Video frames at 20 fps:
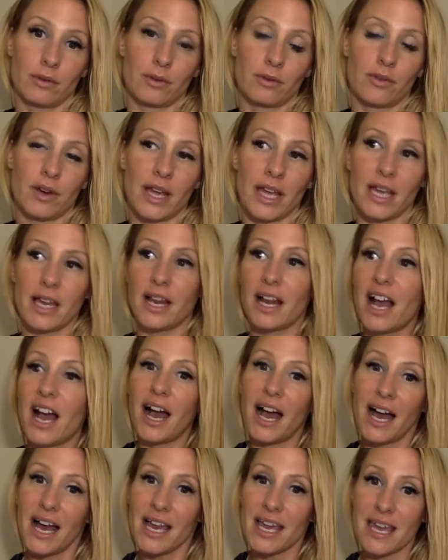right?
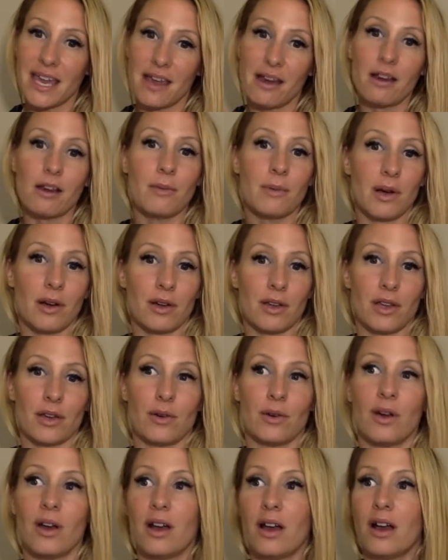I care about
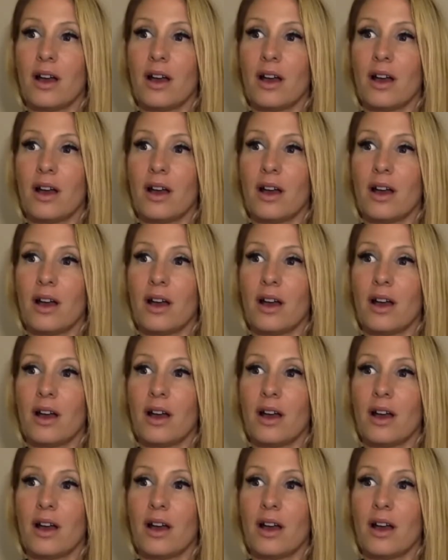you.